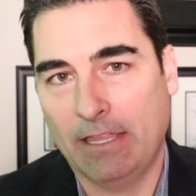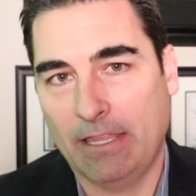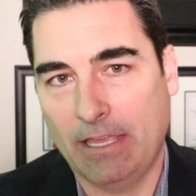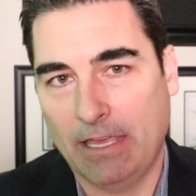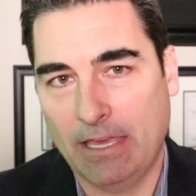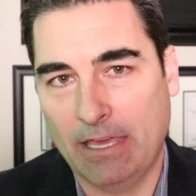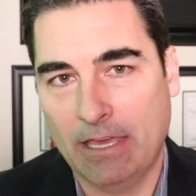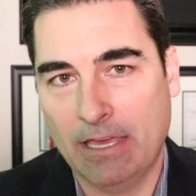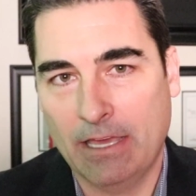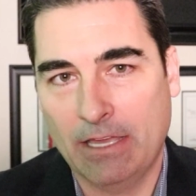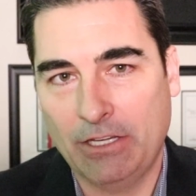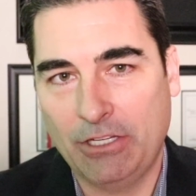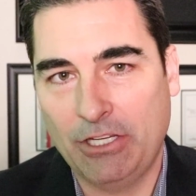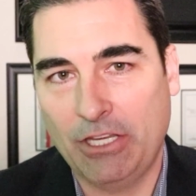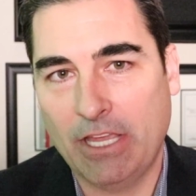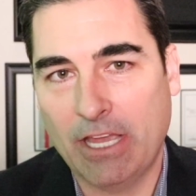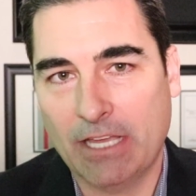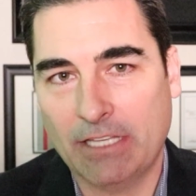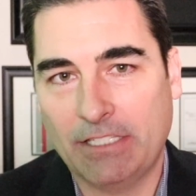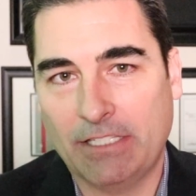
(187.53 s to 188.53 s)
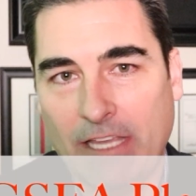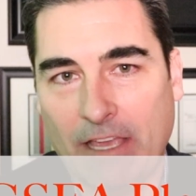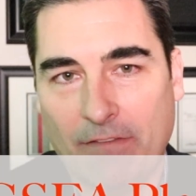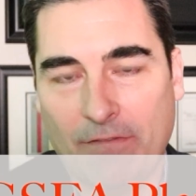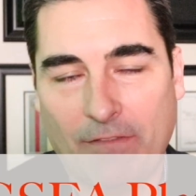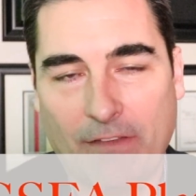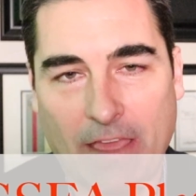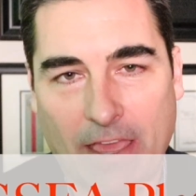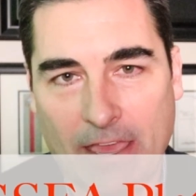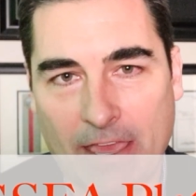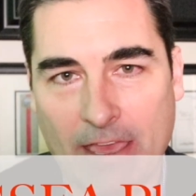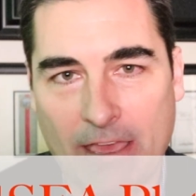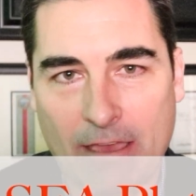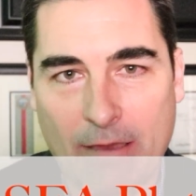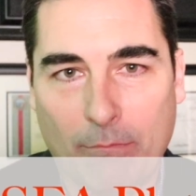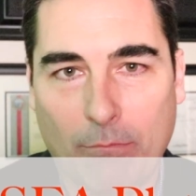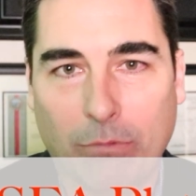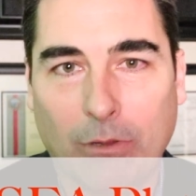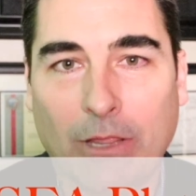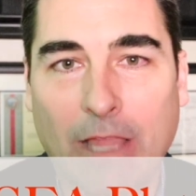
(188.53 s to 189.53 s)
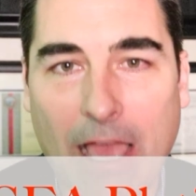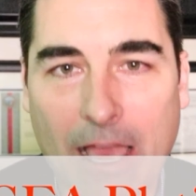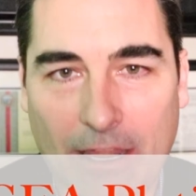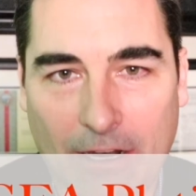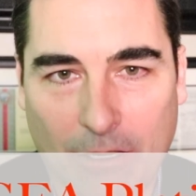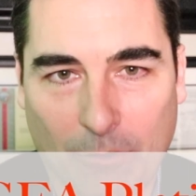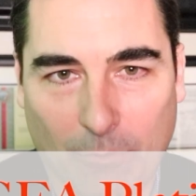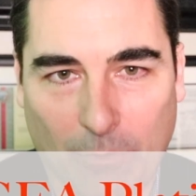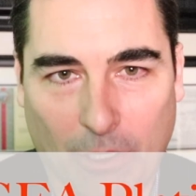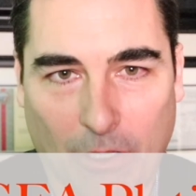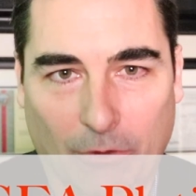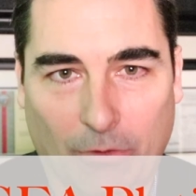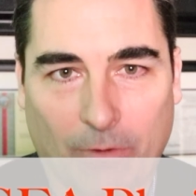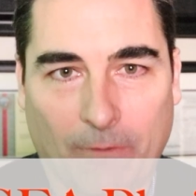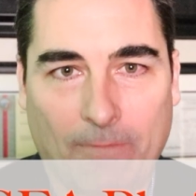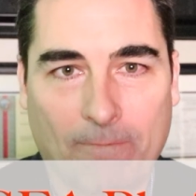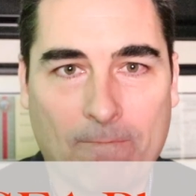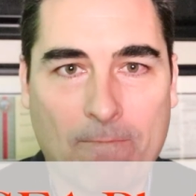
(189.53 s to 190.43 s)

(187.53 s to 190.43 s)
the GSFA Platinum loan.